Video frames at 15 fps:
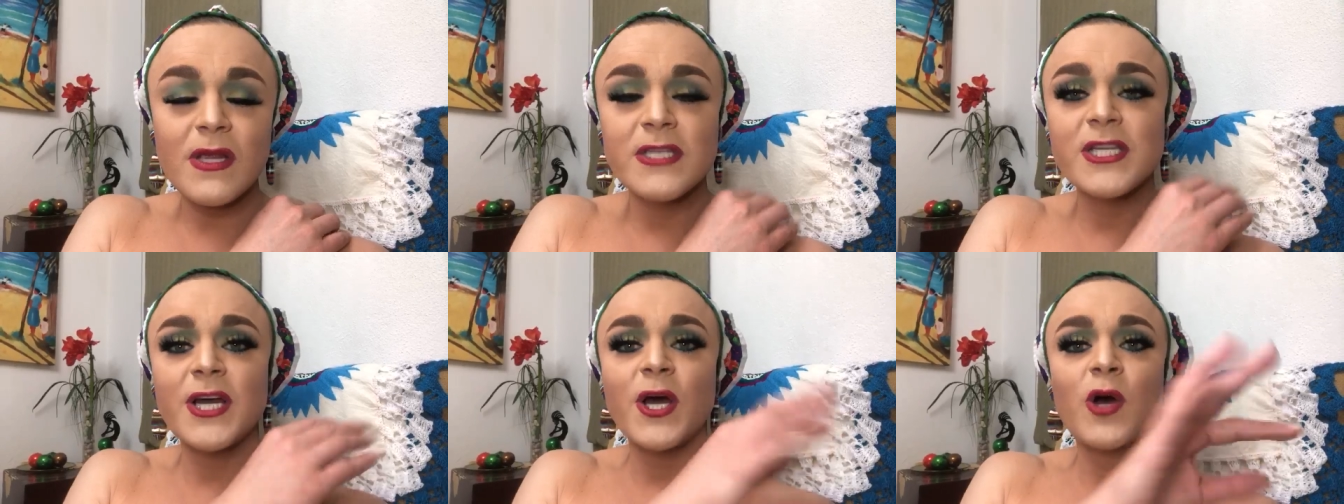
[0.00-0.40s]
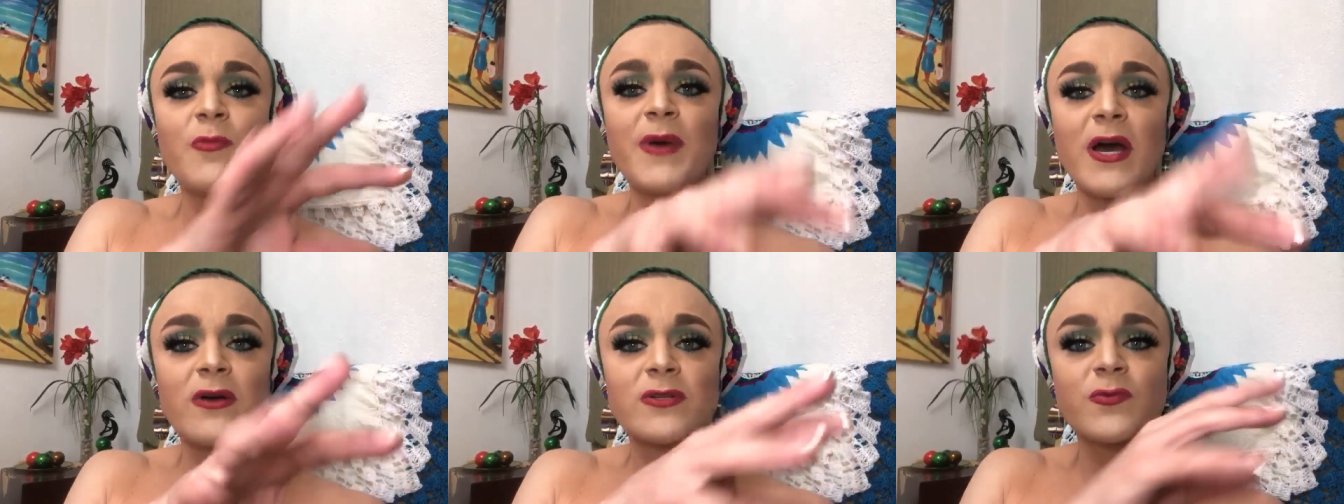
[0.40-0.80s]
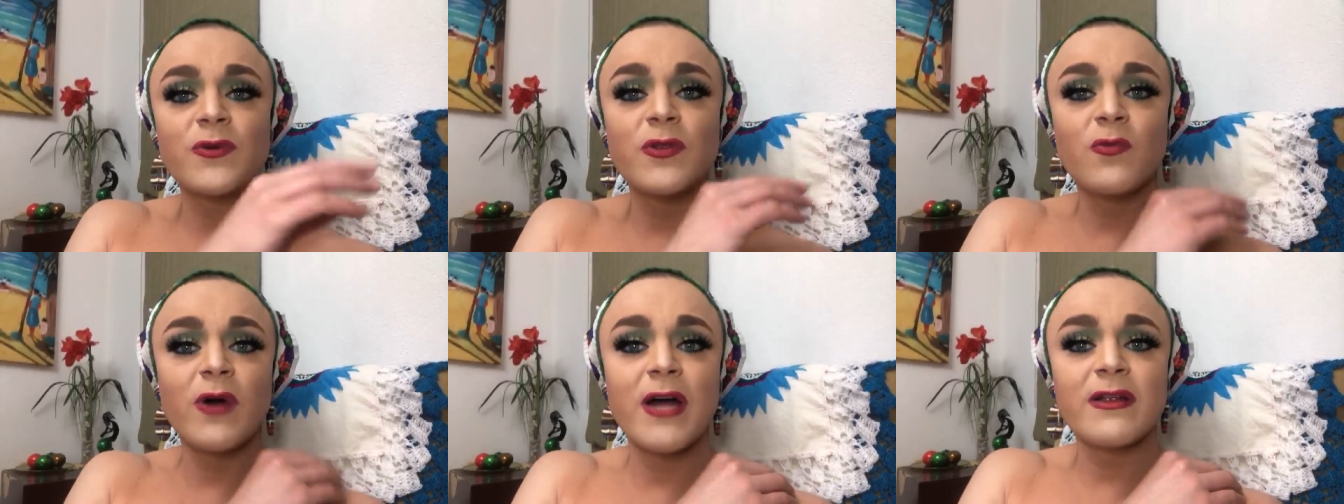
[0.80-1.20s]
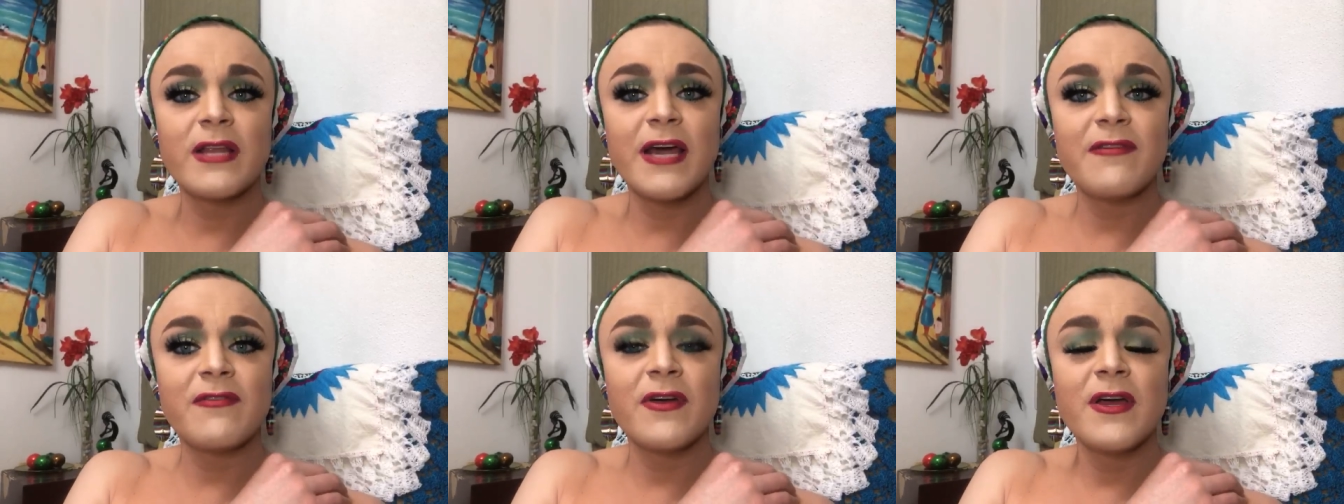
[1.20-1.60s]
to help out with
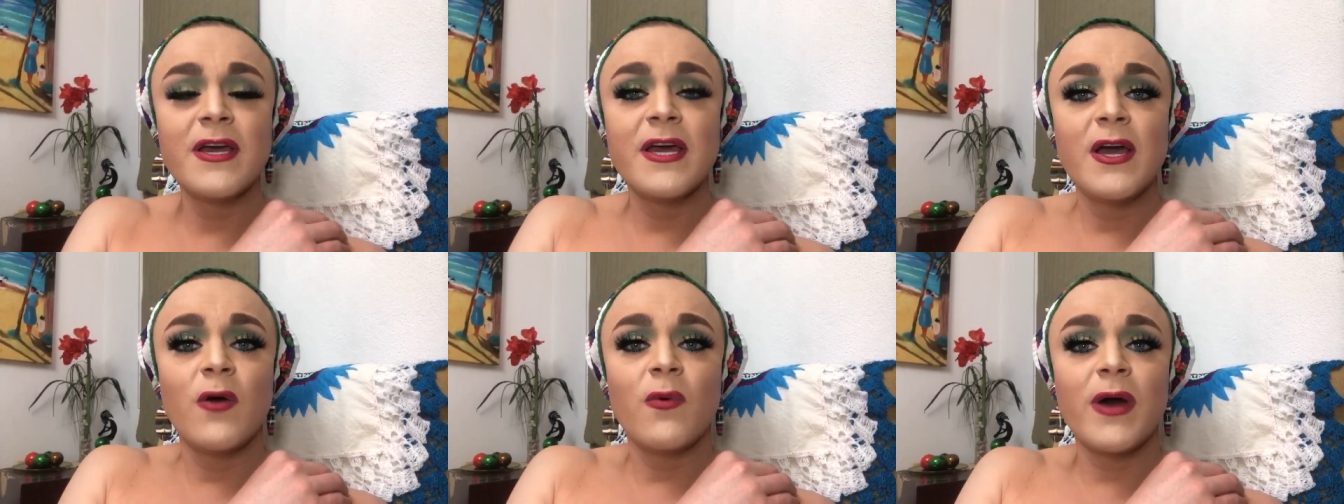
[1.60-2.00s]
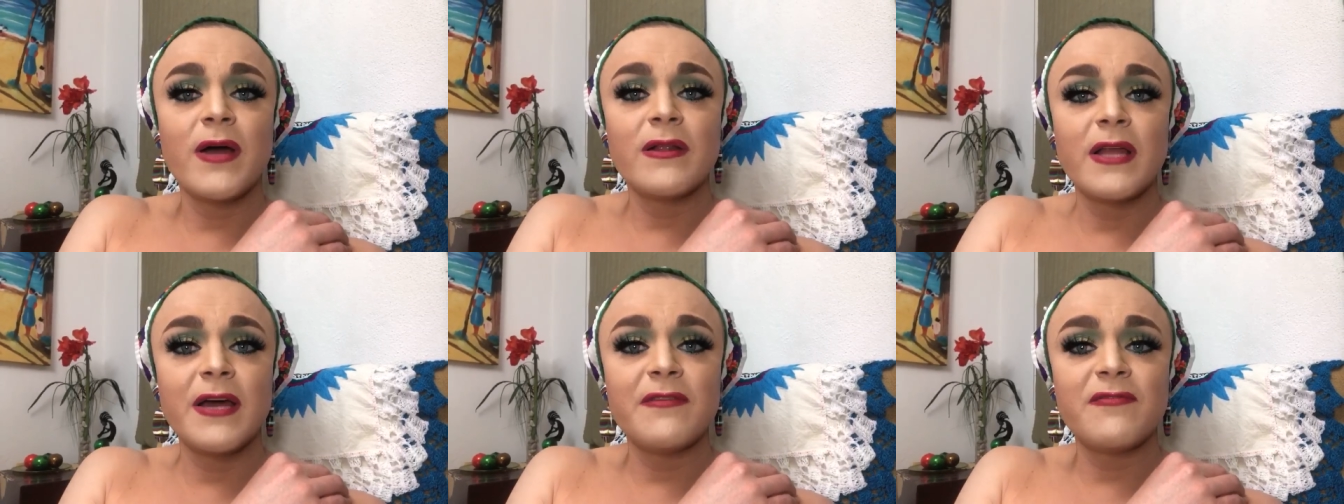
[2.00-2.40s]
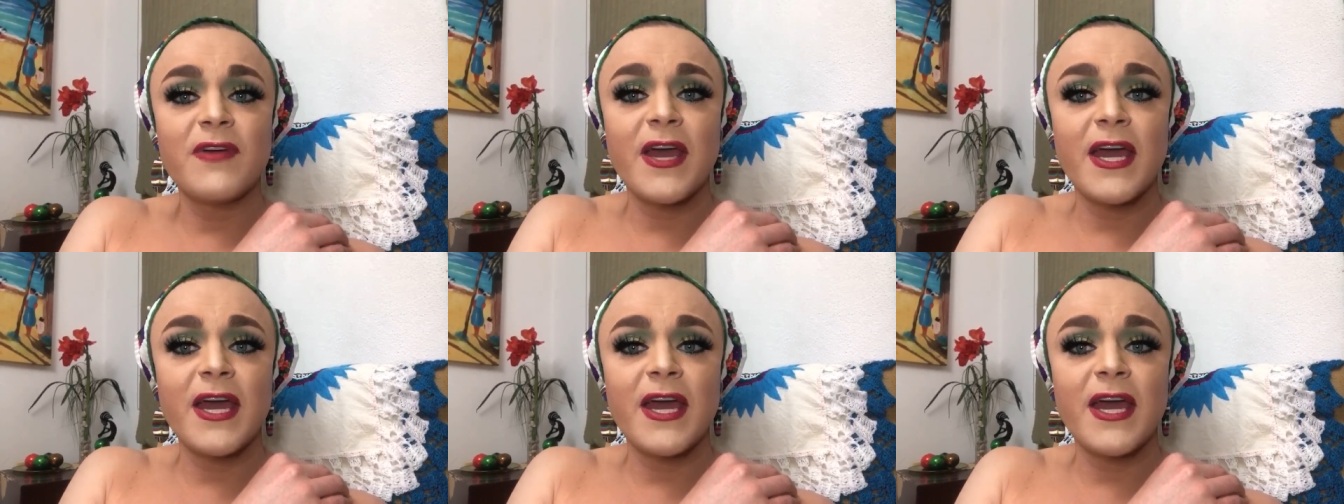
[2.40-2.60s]
wildlife, wildlife,